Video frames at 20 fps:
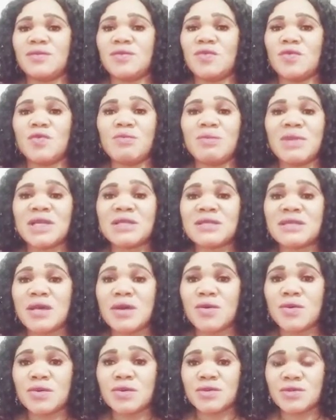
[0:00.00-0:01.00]
no matter
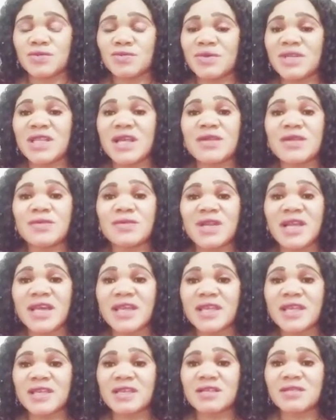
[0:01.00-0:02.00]
what, whether you
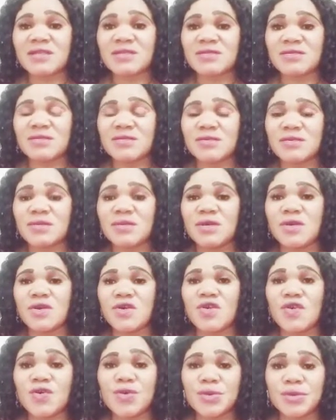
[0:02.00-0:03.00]
like it
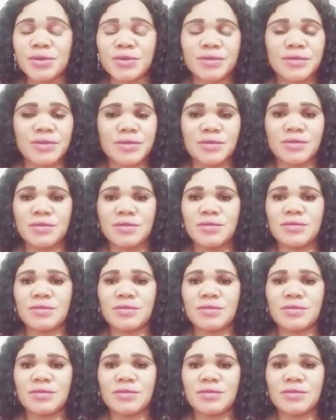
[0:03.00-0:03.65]
or not,